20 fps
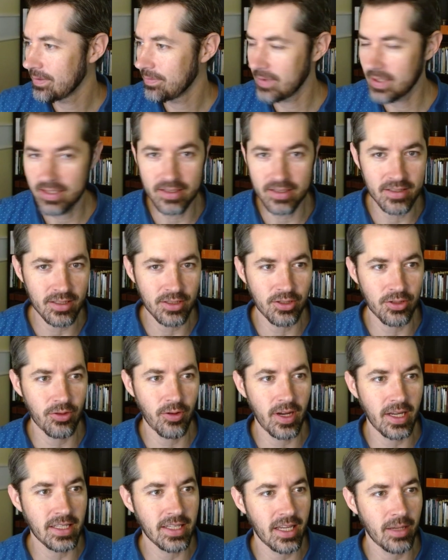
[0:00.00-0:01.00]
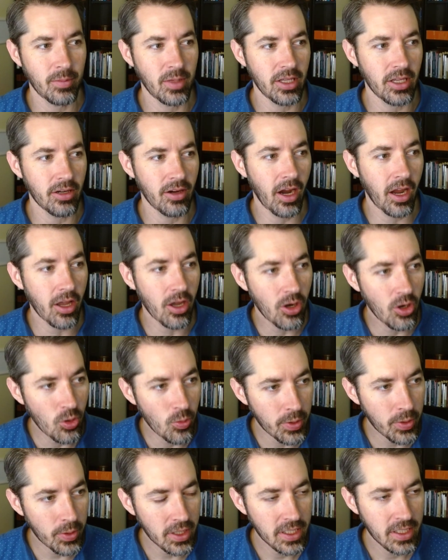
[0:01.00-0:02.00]
This is such a great time of year. I
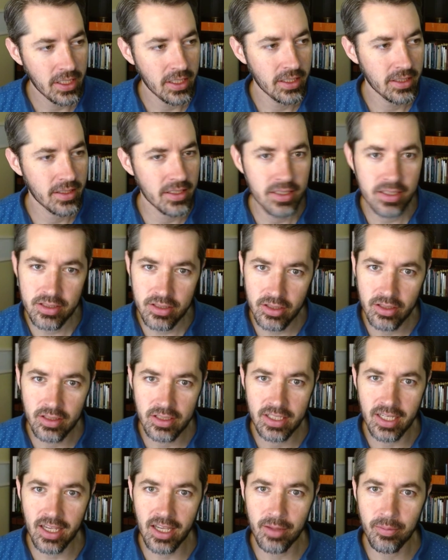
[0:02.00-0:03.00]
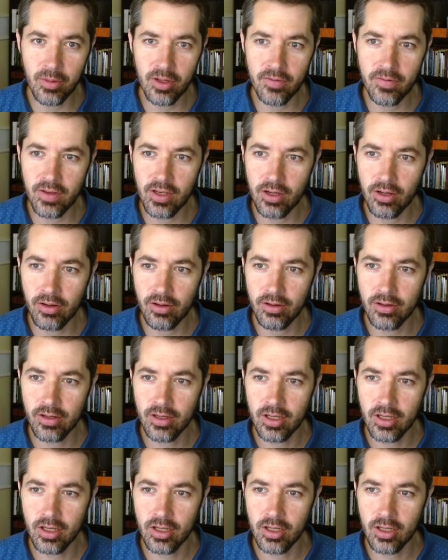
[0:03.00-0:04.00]
hope this is a good time of year
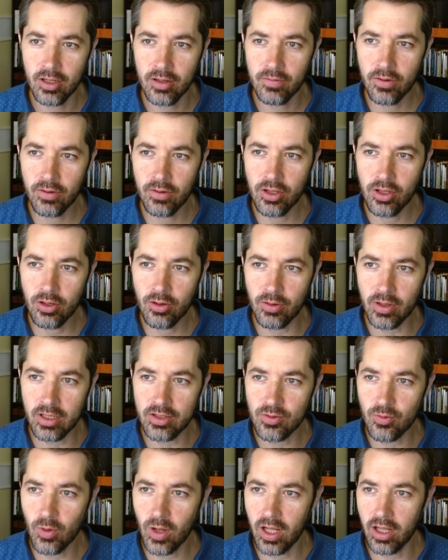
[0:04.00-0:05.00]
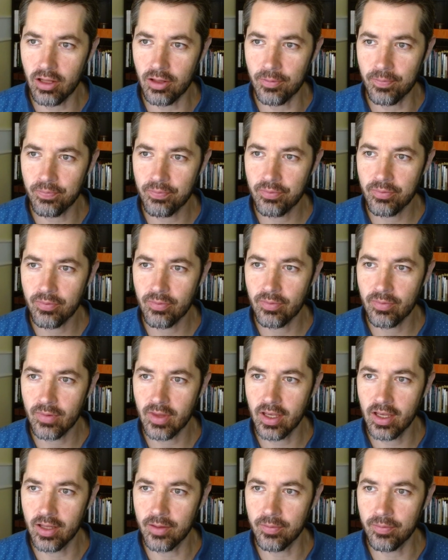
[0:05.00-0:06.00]
for you as well.
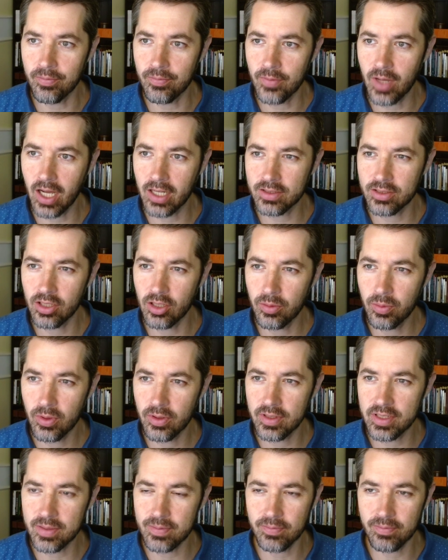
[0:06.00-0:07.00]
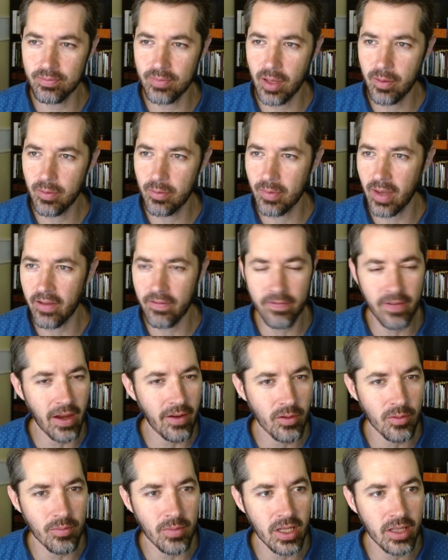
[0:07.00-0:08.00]
Um, October is maybe my
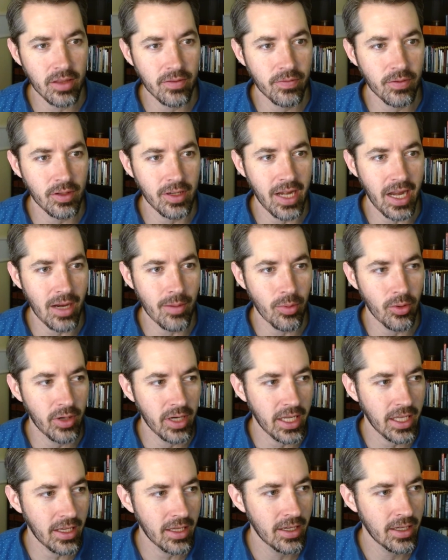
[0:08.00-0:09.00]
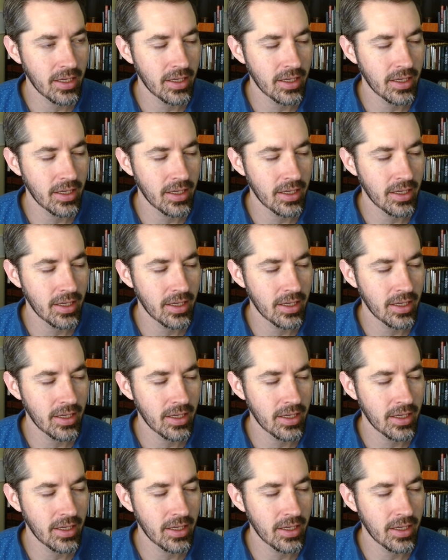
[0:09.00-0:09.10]
favorite month for neighboring.